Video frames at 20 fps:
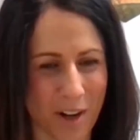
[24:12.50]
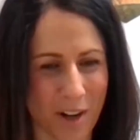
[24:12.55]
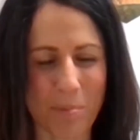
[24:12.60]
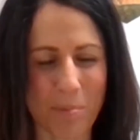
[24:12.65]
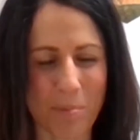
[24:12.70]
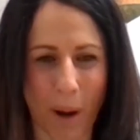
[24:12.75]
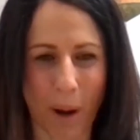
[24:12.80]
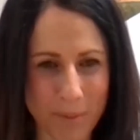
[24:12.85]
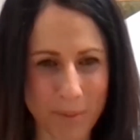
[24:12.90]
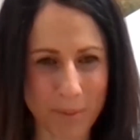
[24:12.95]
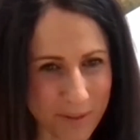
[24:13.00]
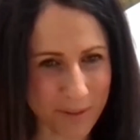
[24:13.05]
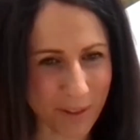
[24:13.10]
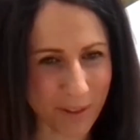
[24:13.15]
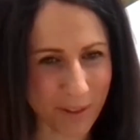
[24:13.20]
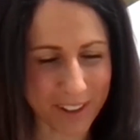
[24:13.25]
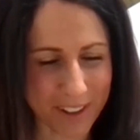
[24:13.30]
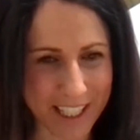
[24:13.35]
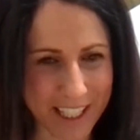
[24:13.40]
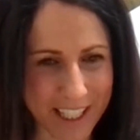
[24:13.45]
No problem,
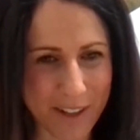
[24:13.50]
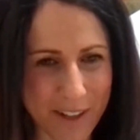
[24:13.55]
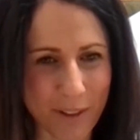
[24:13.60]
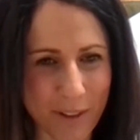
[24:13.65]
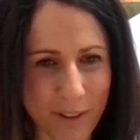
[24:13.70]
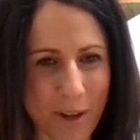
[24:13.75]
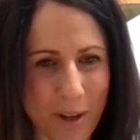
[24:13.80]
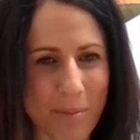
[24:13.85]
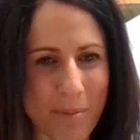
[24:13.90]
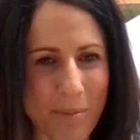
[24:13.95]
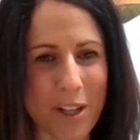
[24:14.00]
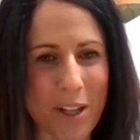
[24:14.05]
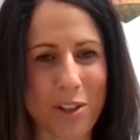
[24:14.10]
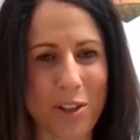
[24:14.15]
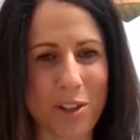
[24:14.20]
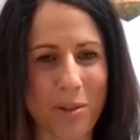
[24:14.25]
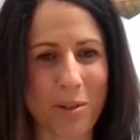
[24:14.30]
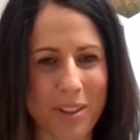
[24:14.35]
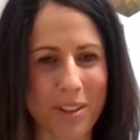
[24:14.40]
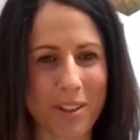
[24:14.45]
Stefan. Thank you very much.
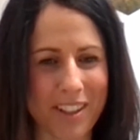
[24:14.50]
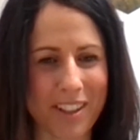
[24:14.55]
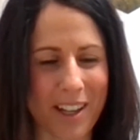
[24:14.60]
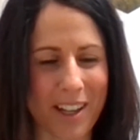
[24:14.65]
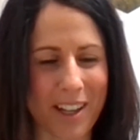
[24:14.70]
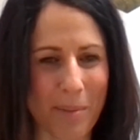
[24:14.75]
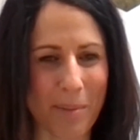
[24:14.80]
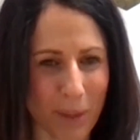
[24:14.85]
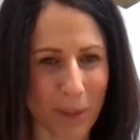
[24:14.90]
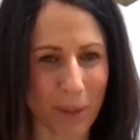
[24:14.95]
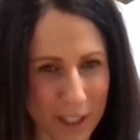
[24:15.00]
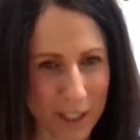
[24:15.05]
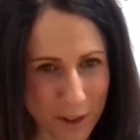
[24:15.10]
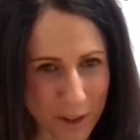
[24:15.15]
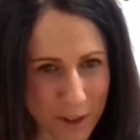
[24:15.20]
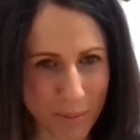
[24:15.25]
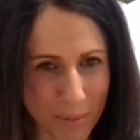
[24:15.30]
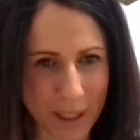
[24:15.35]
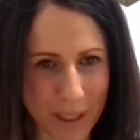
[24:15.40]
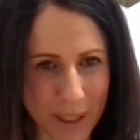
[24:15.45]
It was a pleasure
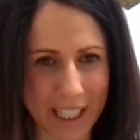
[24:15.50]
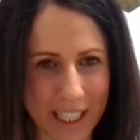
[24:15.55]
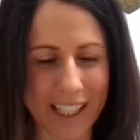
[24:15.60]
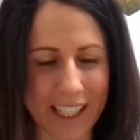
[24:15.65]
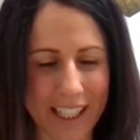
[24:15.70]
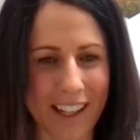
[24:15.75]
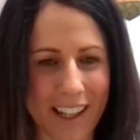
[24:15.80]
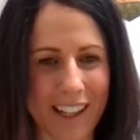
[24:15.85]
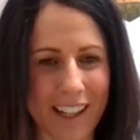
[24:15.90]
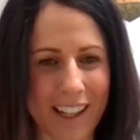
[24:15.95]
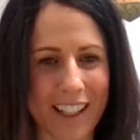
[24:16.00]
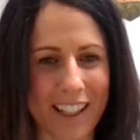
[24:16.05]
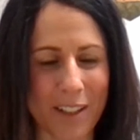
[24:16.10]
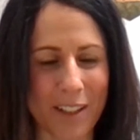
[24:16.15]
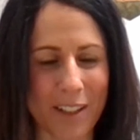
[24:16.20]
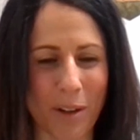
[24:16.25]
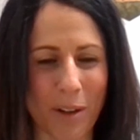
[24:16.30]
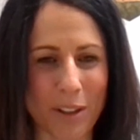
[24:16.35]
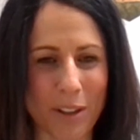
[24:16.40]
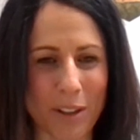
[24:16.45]
to be,
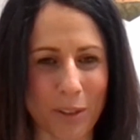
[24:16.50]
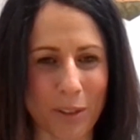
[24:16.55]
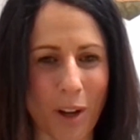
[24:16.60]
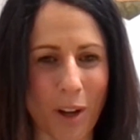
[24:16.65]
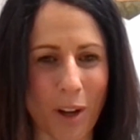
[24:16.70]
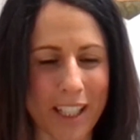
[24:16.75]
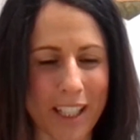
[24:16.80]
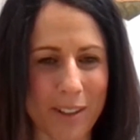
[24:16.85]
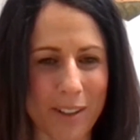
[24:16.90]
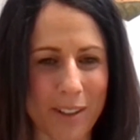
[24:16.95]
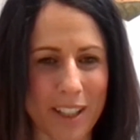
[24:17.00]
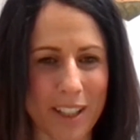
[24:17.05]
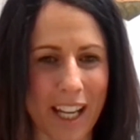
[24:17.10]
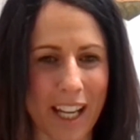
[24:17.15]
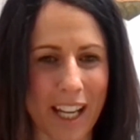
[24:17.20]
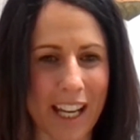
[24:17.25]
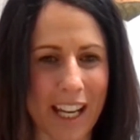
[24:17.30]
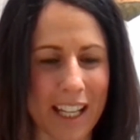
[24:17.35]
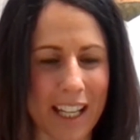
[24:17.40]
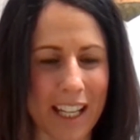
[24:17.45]
on the vlog here
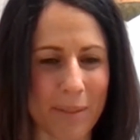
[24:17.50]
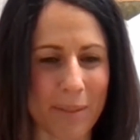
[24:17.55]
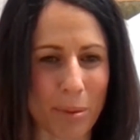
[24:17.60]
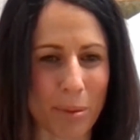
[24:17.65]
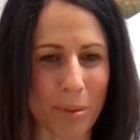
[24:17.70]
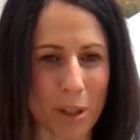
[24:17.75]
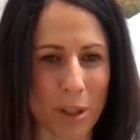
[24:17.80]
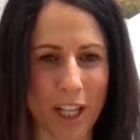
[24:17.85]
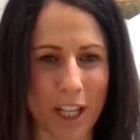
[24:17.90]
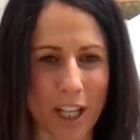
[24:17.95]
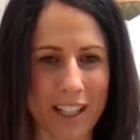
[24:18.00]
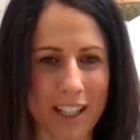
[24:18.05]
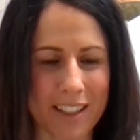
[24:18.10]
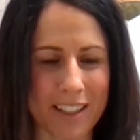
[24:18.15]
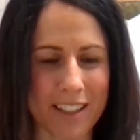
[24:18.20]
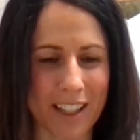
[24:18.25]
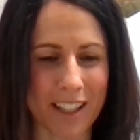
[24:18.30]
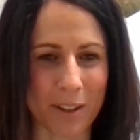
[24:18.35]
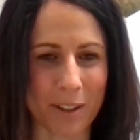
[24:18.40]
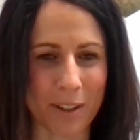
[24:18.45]
today. I appreciate
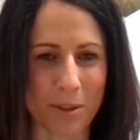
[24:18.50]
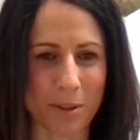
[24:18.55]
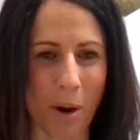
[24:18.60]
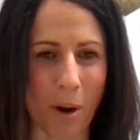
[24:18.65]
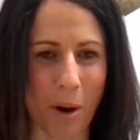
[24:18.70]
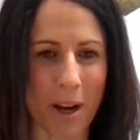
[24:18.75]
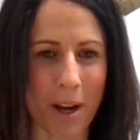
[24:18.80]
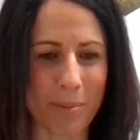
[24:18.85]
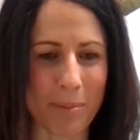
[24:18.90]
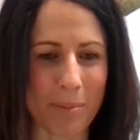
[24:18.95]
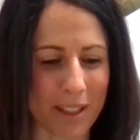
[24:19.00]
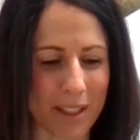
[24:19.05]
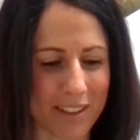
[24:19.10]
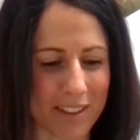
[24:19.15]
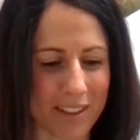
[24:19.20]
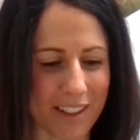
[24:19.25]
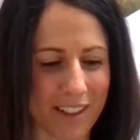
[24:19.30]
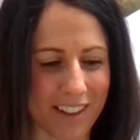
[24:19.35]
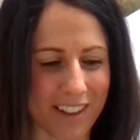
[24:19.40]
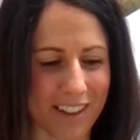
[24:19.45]
your time,
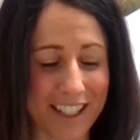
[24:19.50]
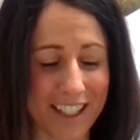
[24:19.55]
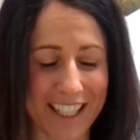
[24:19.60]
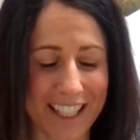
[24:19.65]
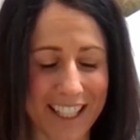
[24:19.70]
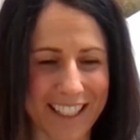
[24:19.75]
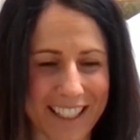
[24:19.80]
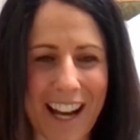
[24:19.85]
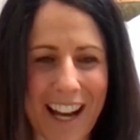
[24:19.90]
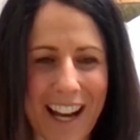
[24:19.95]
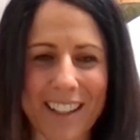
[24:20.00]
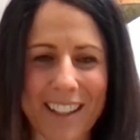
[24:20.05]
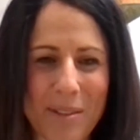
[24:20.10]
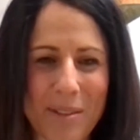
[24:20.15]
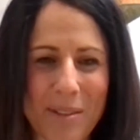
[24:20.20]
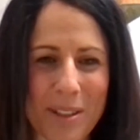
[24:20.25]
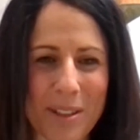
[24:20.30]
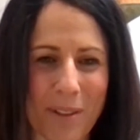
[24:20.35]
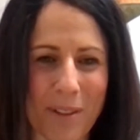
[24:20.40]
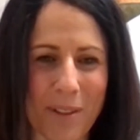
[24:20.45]
and yeah, it
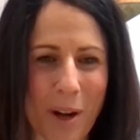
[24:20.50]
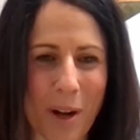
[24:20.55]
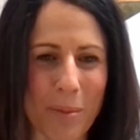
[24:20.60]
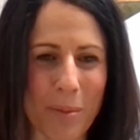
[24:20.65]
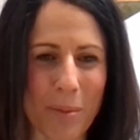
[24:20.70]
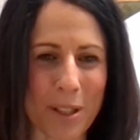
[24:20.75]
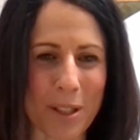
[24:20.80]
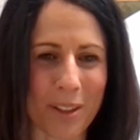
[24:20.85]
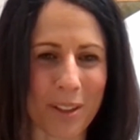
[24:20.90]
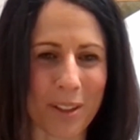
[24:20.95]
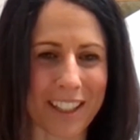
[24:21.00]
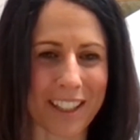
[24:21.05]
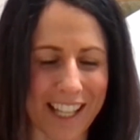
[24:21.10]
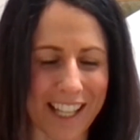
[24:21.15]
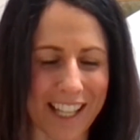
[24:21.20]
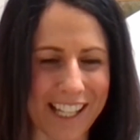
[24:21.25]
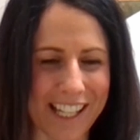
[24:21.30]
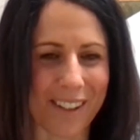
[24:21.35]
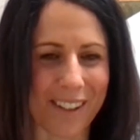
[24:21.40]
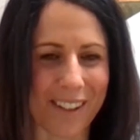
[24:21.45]
was a fun opportunity.
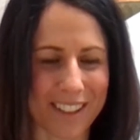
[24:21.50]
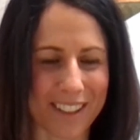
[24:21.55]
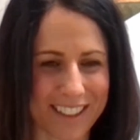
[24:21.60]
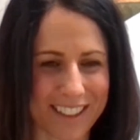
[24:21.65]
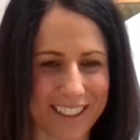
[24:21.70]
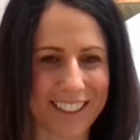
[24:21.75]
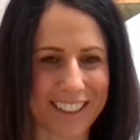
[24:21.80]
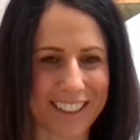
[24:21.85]
Thank you.